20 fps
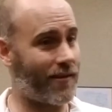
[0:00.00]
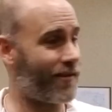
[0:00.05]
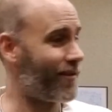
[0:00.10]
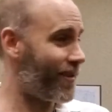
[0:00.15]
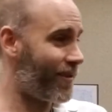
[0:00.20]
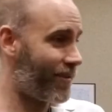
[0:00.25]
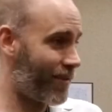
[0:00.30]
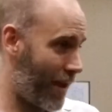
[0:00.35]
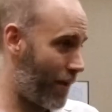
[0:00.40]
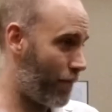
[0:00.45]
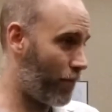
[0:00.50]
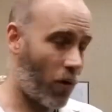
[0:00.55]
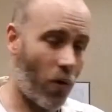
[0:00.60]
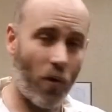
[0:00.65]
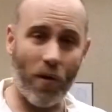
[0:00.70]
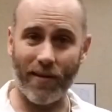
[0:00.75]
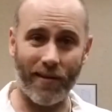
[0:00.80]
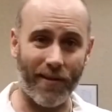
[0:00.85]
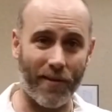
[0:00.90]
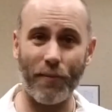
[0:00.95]
of the same
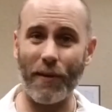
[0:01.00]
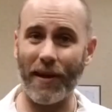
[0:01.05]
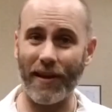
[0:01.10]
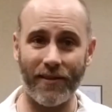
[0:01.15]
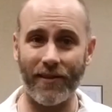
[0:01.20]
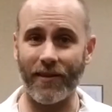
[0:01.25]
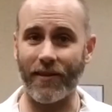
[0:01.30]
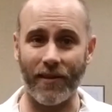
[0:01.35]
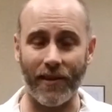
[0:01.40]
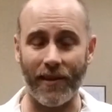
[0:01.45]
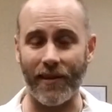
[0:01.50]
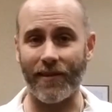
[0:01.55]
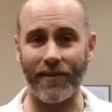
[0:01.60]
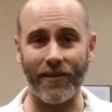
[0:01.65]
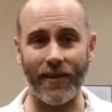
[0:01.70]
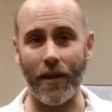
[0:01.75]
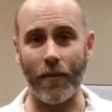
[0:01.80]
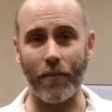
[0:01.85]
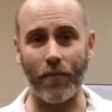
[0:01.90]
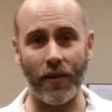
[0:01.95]
coin. They're basically the
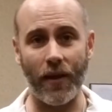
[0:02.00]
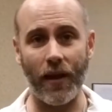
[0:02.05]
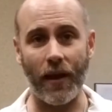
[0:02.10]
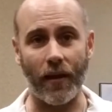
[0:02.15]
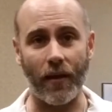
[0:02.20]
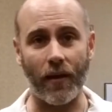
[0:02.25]
same thing.